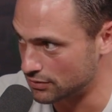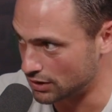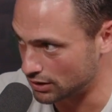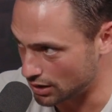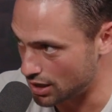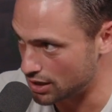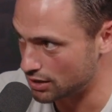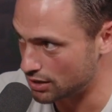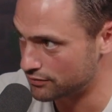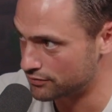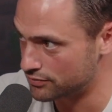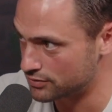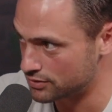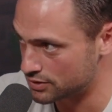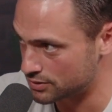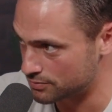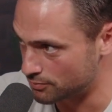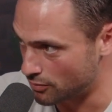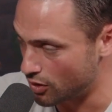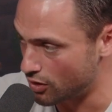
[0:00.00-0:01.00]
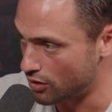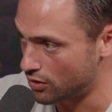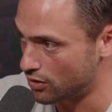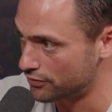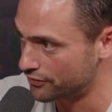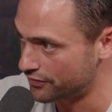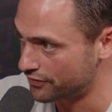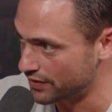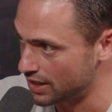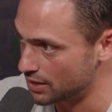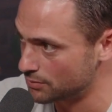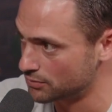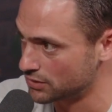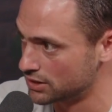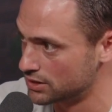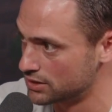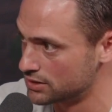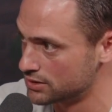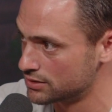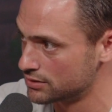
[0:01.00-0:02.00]
A lot of small
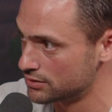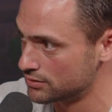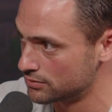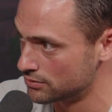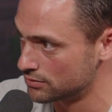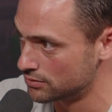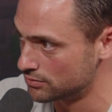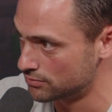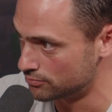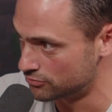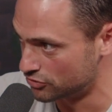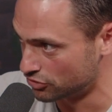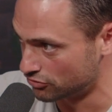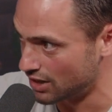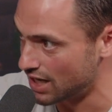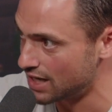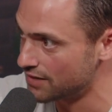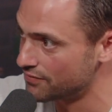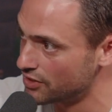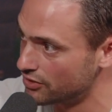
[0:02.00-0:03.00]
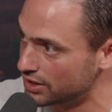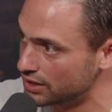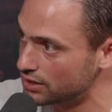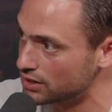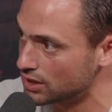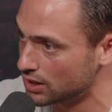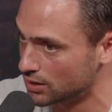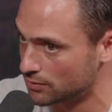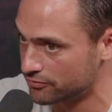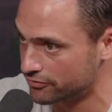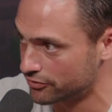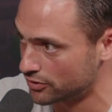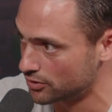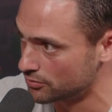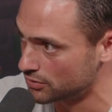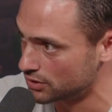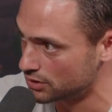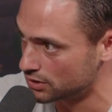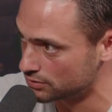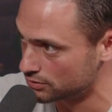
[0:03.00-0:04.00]
families derive their income
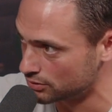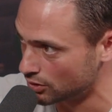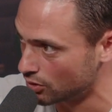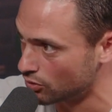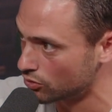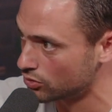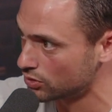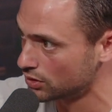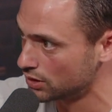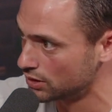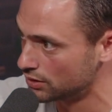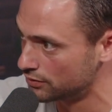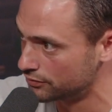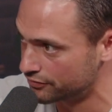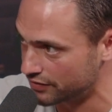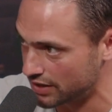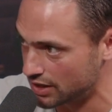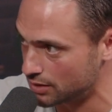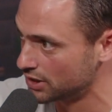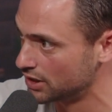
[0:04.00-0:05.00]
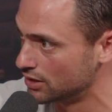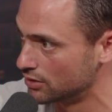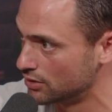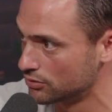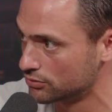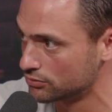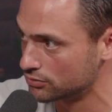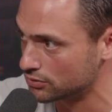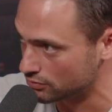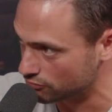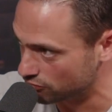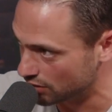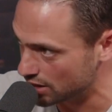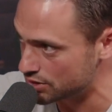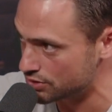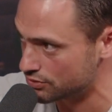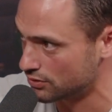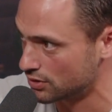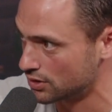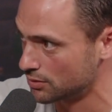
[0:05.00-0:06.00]
from a locally family-owned
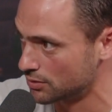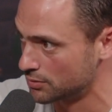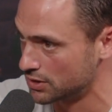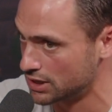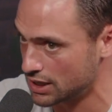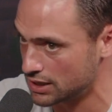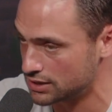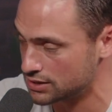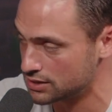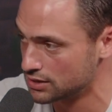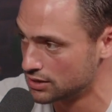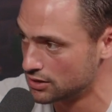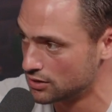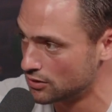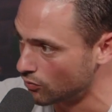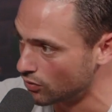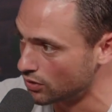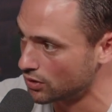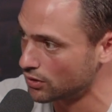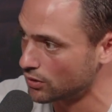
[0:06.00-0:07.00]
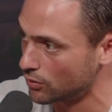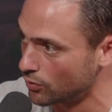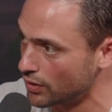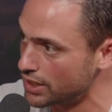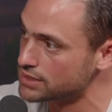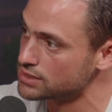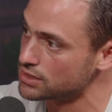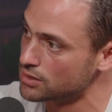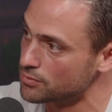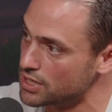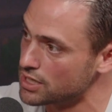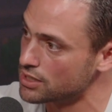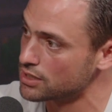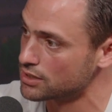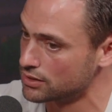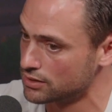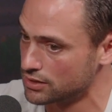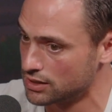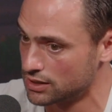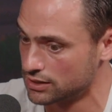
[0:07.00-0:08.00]
restaurant. I mean, that's one of the ways in
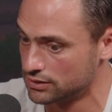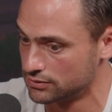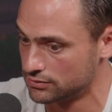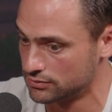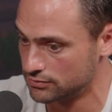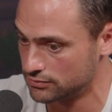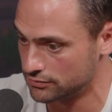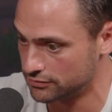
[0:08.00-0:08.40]
America that